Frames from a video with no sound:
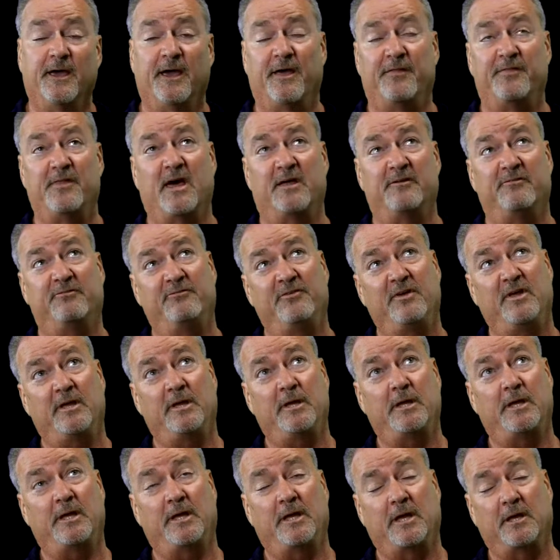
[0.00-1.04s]
And that
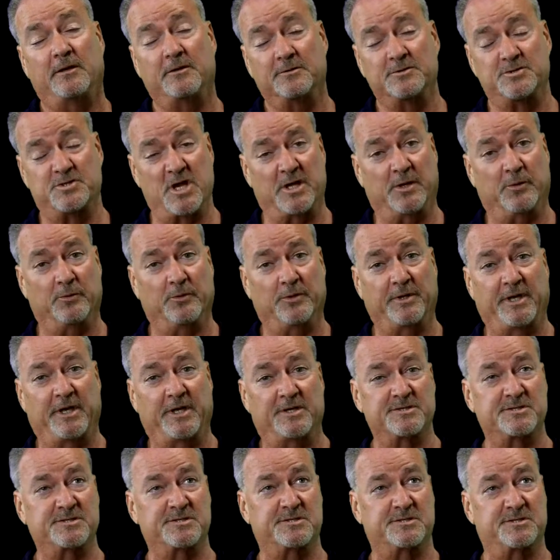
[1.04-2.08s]
fee generally
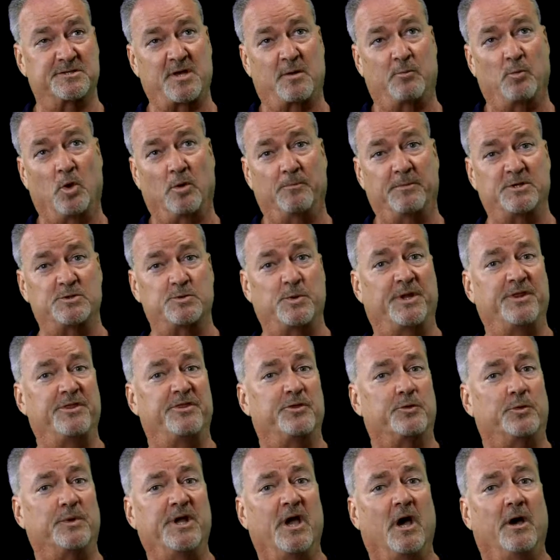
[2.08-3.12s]
is somewhere between
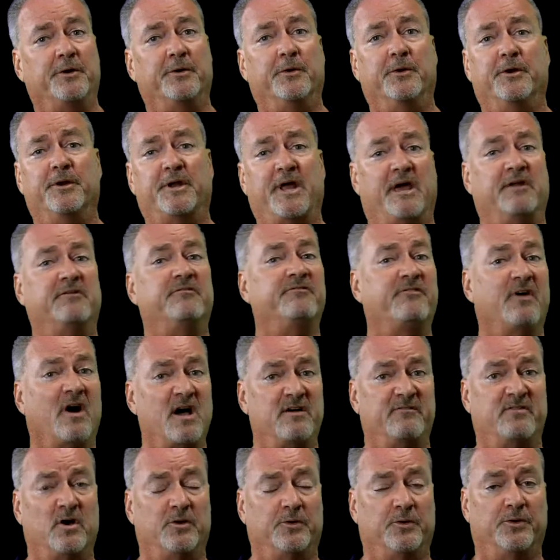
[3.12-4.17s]
$300 and
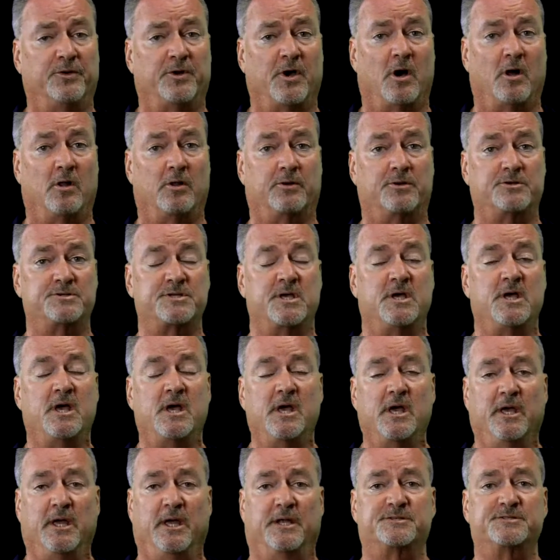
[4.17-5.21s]
$500.
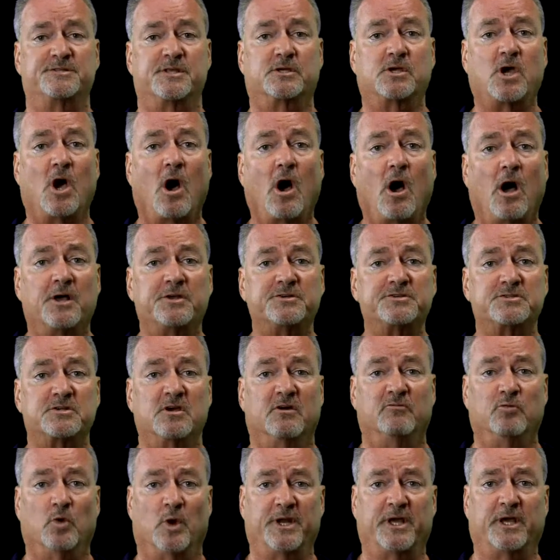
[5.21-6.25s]
It's the cost
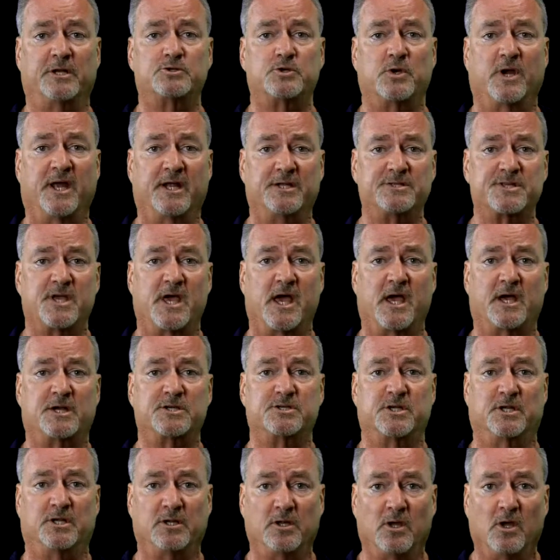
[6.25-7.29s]
of running a
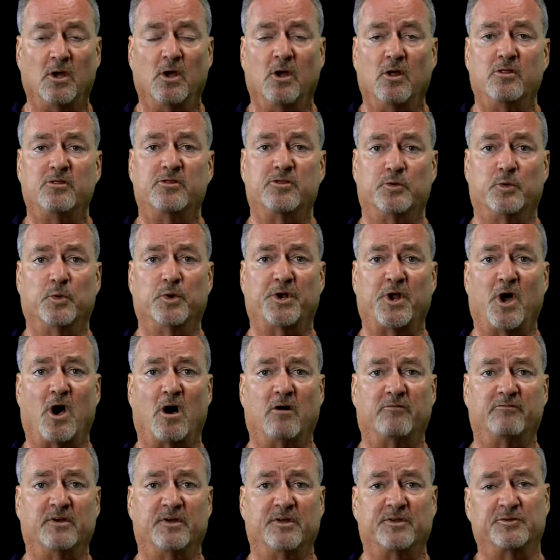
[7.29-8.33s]
transaction through an
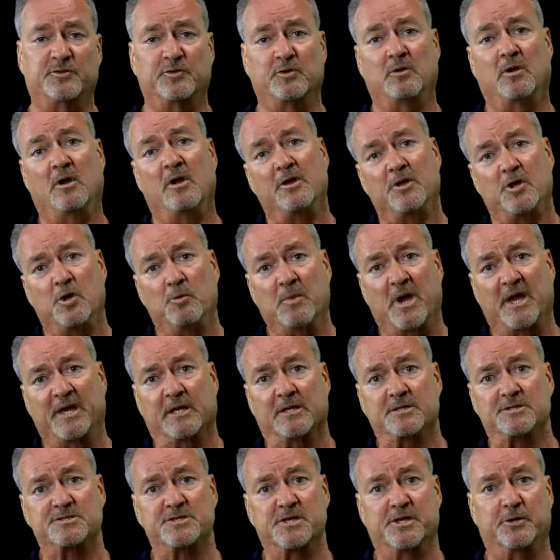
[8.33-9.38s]
office. You might
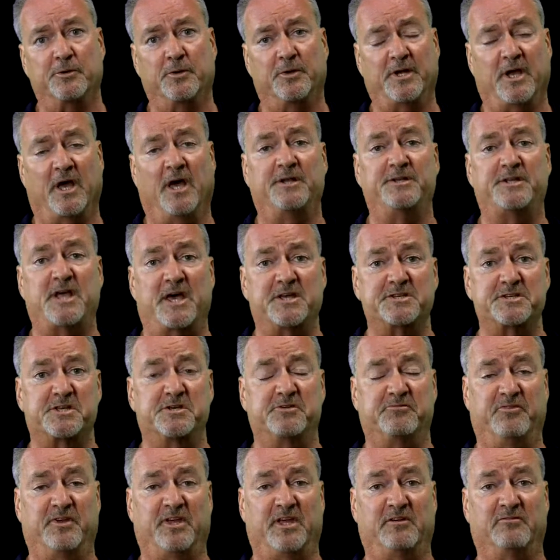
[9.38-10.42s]
consider it a desk
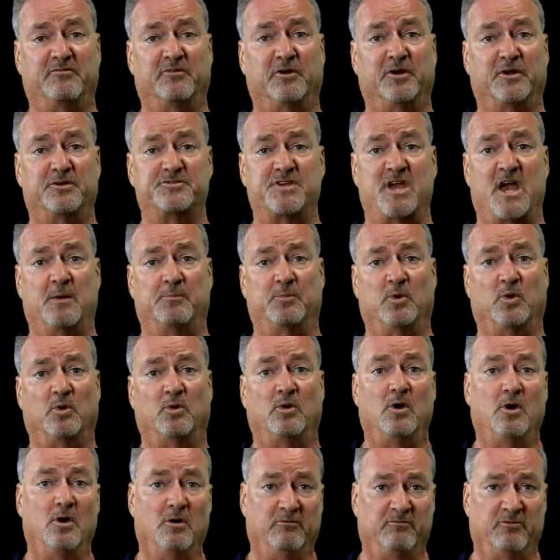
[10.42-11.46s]
fee, for
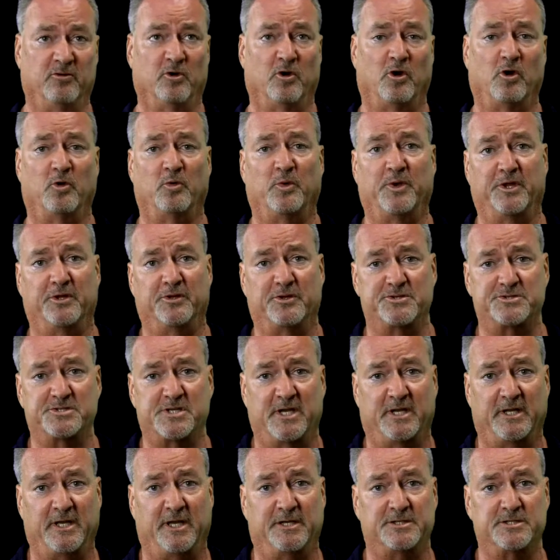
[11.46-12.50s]
example, for a real
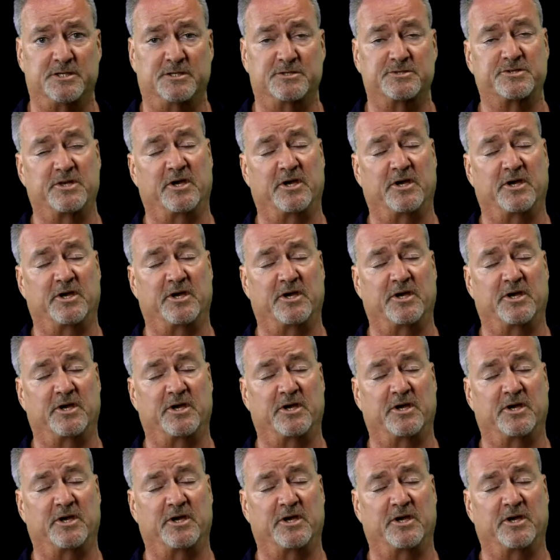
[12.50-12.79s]
estate agent.